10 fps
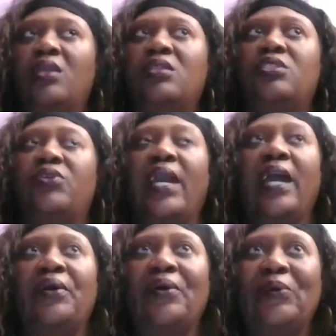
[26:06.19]
So I got
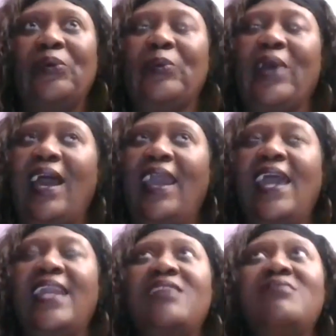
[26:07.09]
home. I
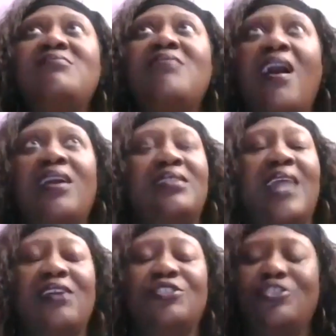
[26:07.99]
had a
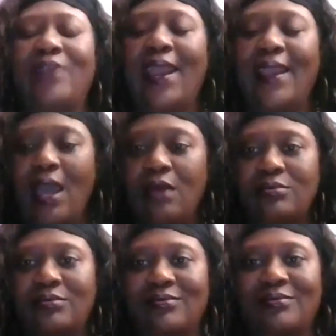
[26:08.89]
knockdown, drag out
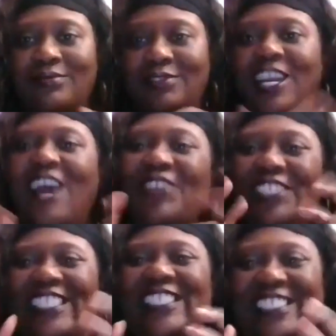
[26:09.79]

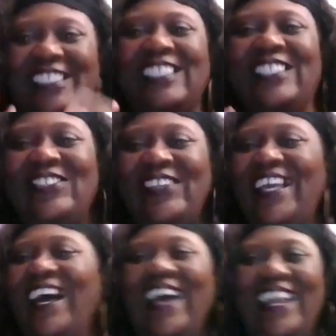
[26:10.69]
conversation with
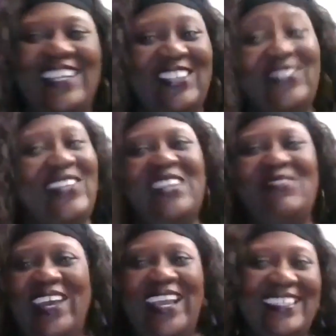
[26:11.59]
God. We didn't
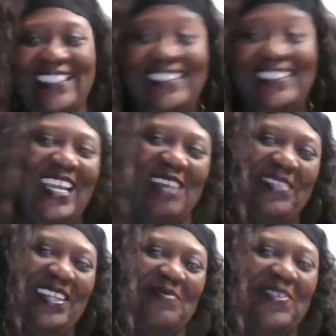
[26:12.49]
fight. That's not
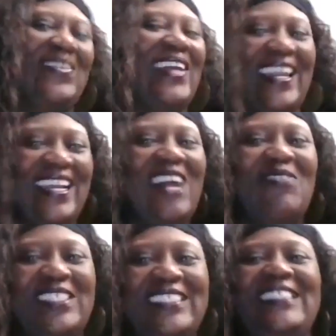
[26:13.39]
happening. But we had a
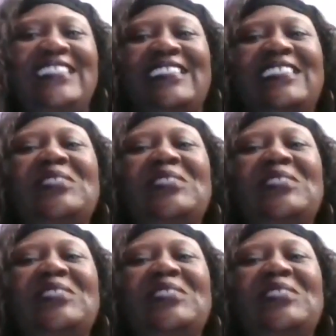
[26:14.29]
conversation.